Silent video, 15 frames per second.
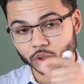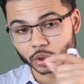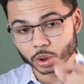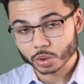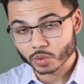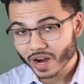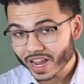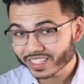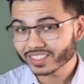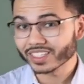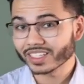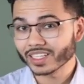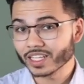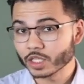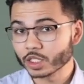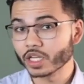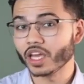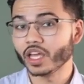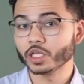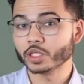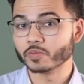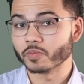drastically
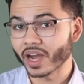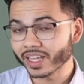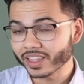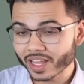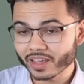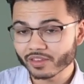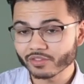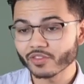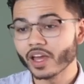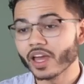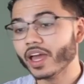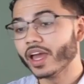change my life